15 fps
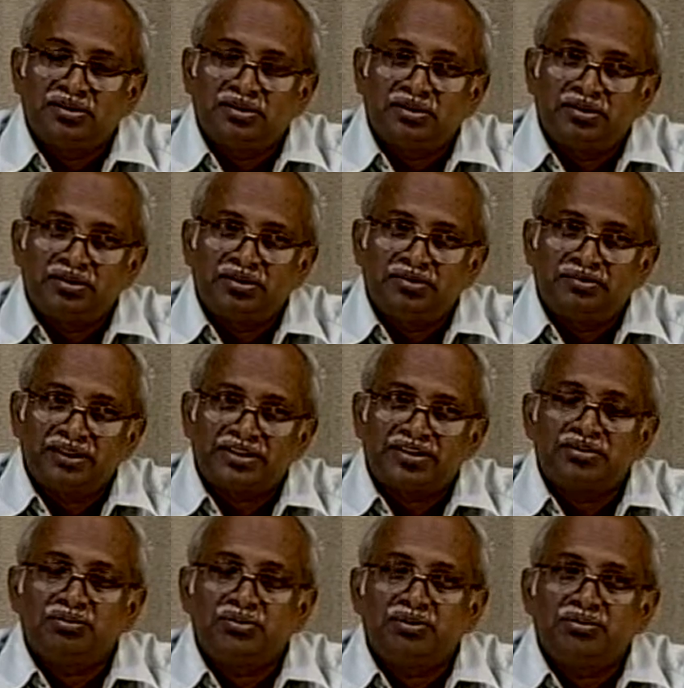the
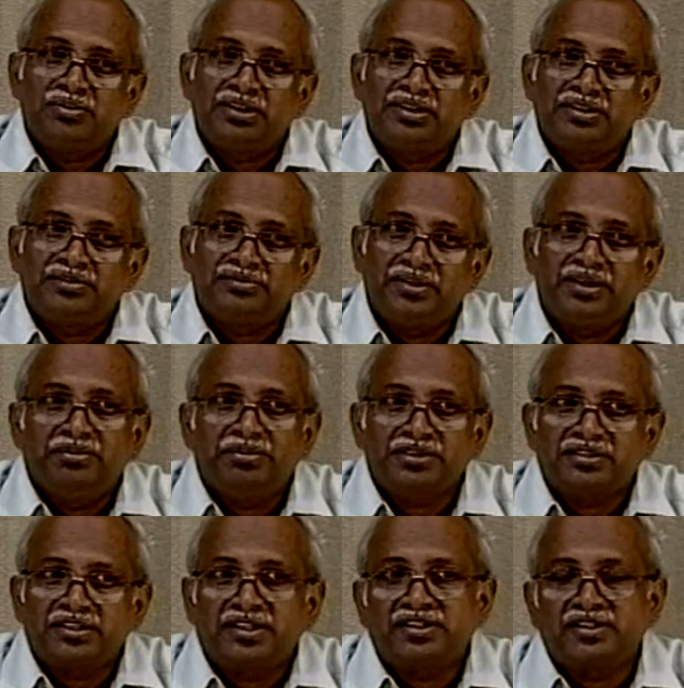vessel movement is very much
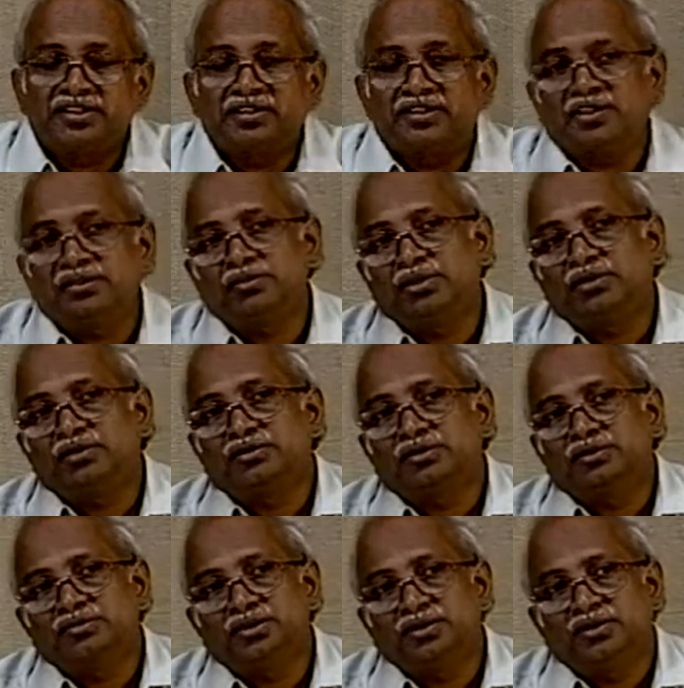restricted because
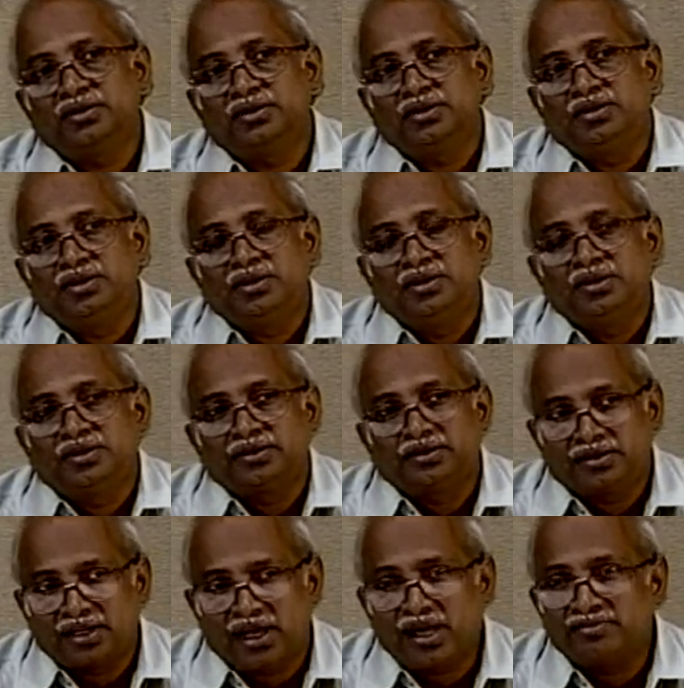of the
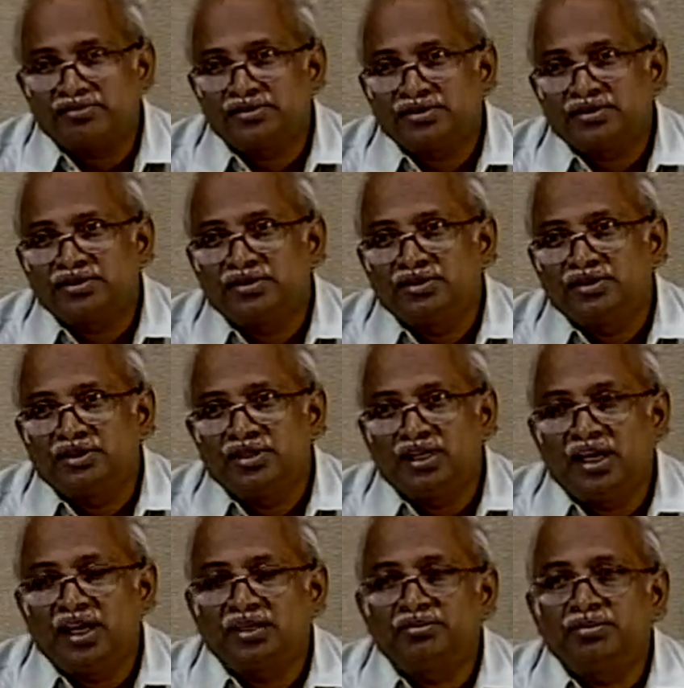draft
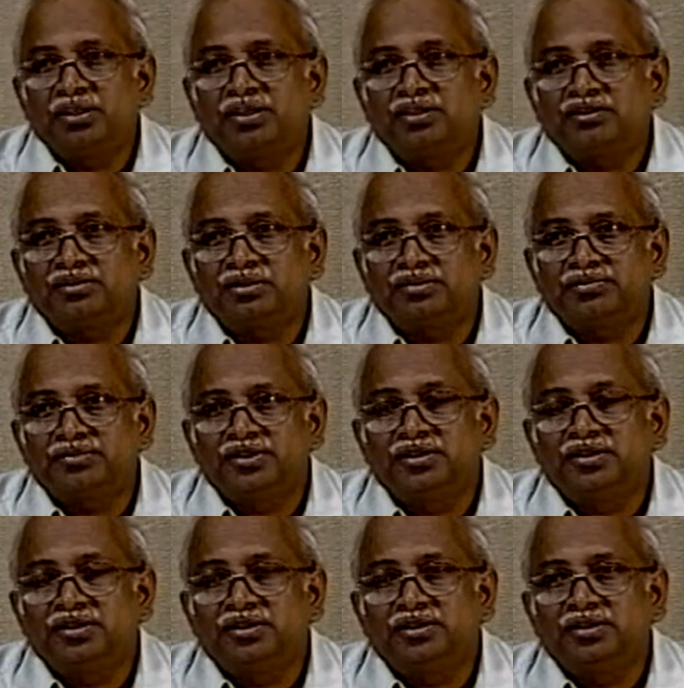and because of
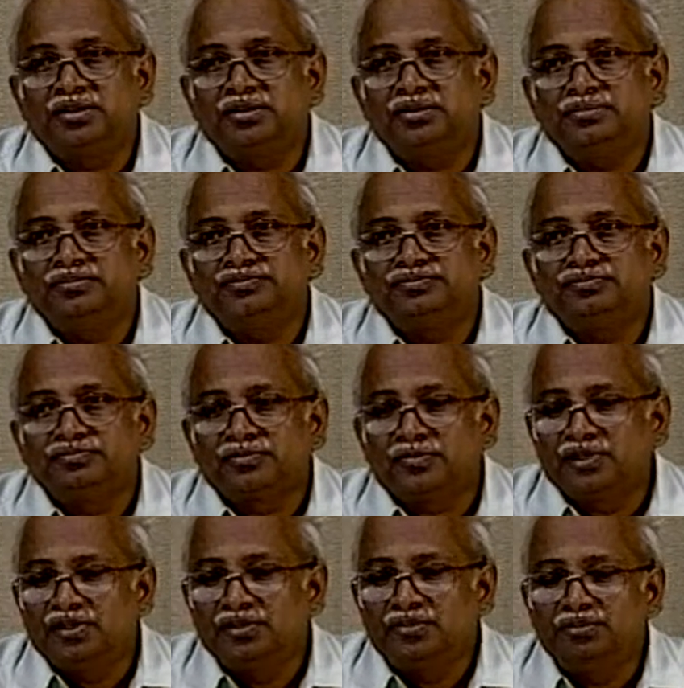the
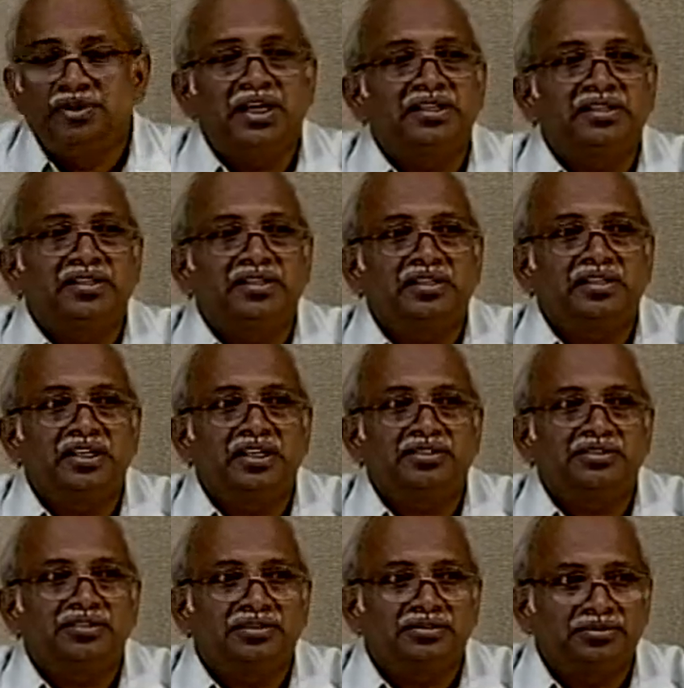meandering
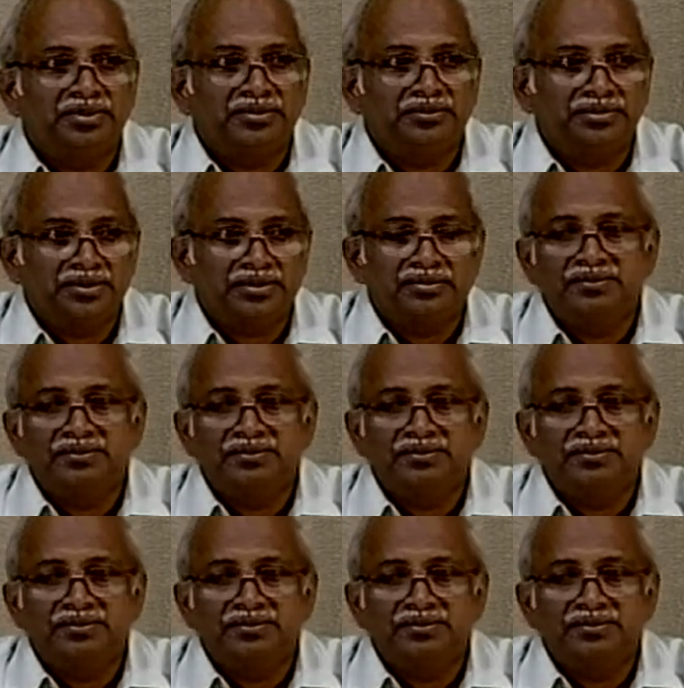nature of the river.